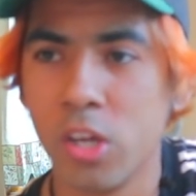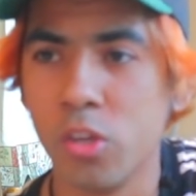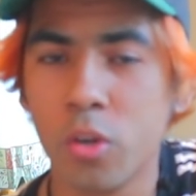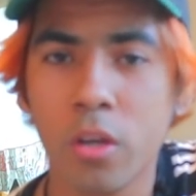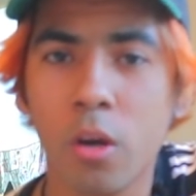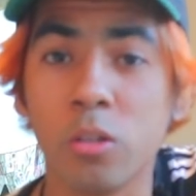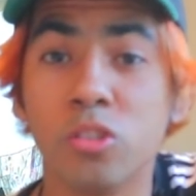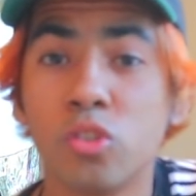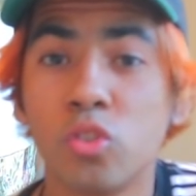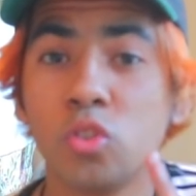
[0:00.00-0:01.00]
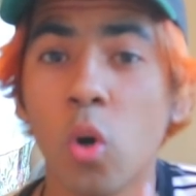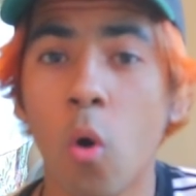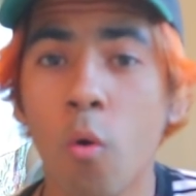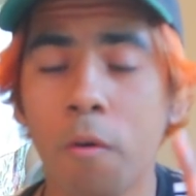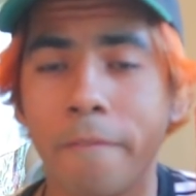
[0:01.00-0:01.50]
you can go
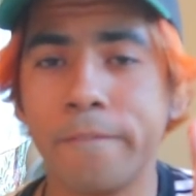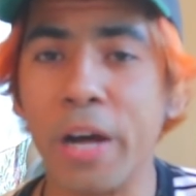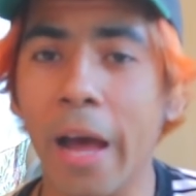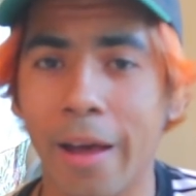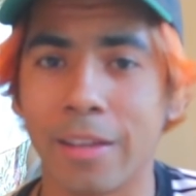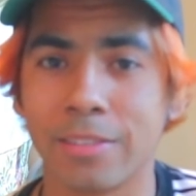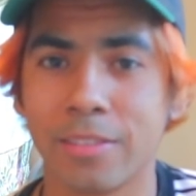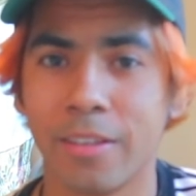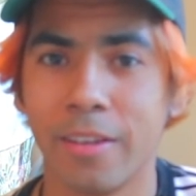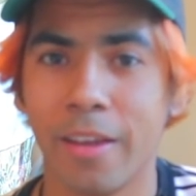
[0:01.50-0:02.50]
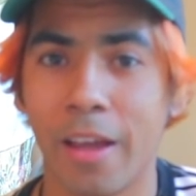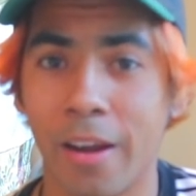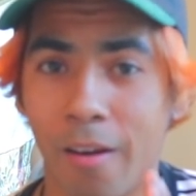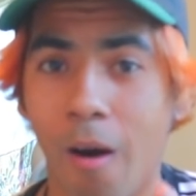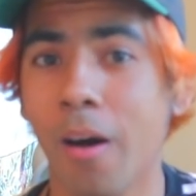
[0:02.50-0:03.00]
so fast
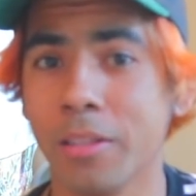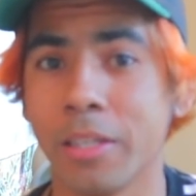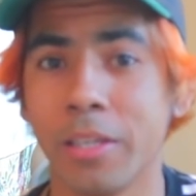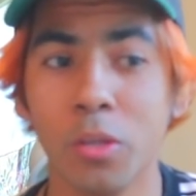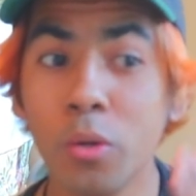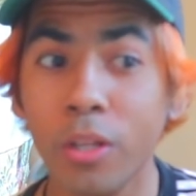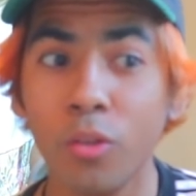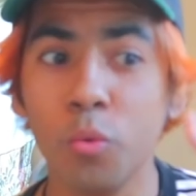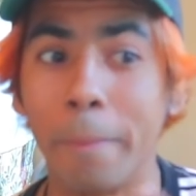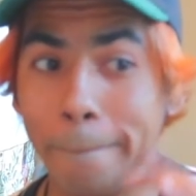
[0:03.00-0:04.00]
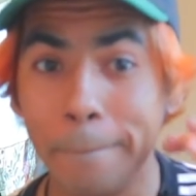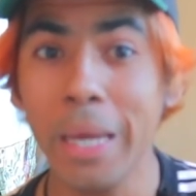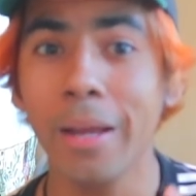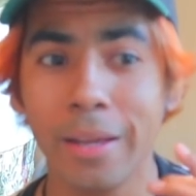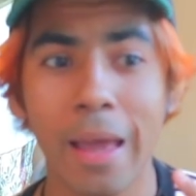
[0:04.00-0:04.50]
and ollie. You can do
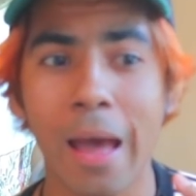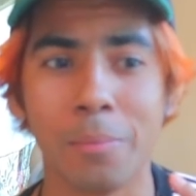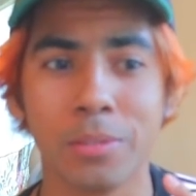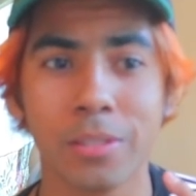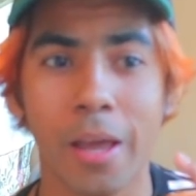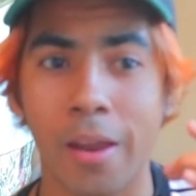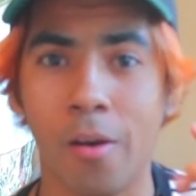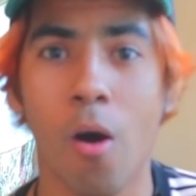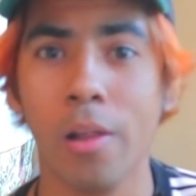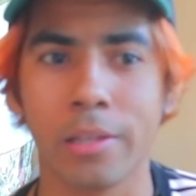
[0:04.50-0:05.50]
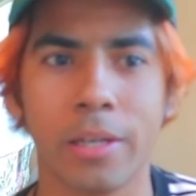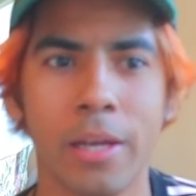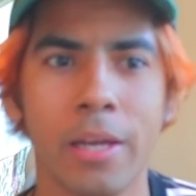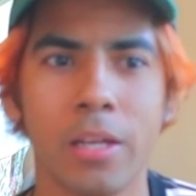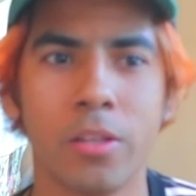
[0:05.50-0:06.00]
big gaps and ollie.
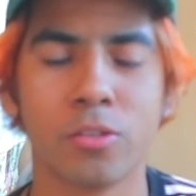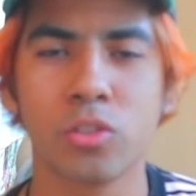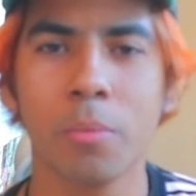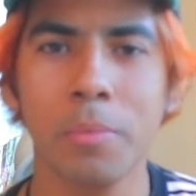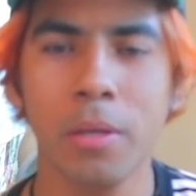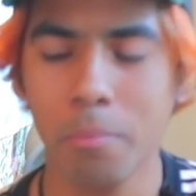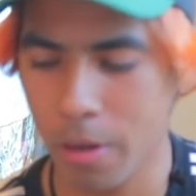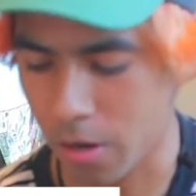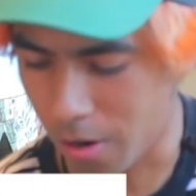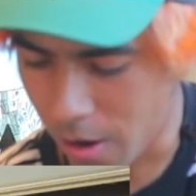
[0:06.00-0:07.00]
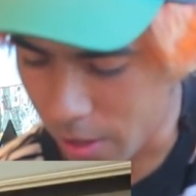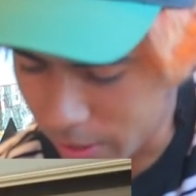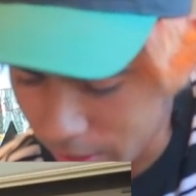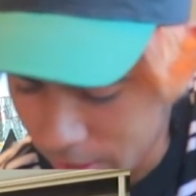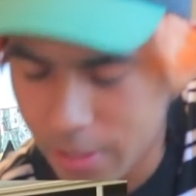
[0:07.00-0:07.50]
There's something about
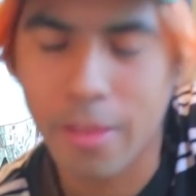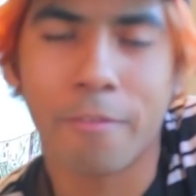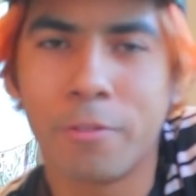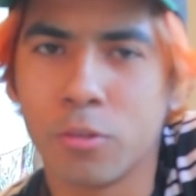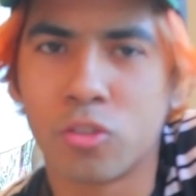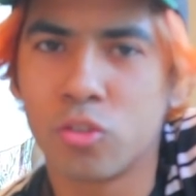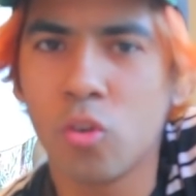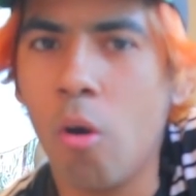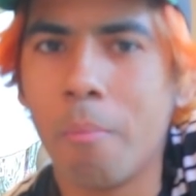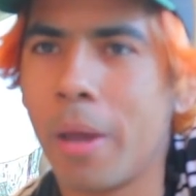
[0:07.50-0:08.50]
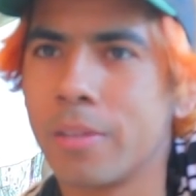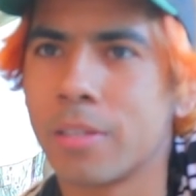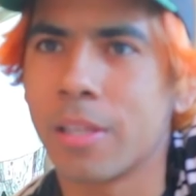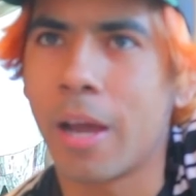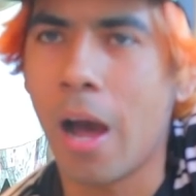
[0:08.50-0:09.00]
ollie that feels so amazing. Like